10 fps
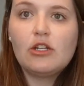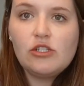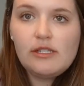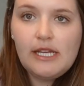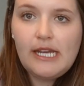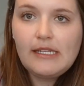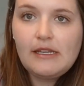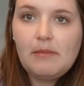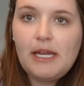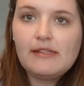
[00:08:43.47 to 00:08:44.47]
And just like I
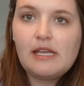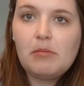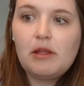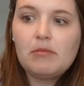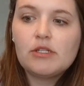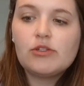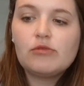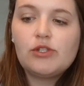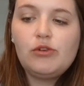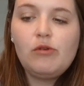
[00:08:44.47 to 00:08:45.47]
did in my example, I'm going to
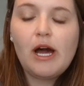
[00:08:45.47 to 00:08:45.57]
do two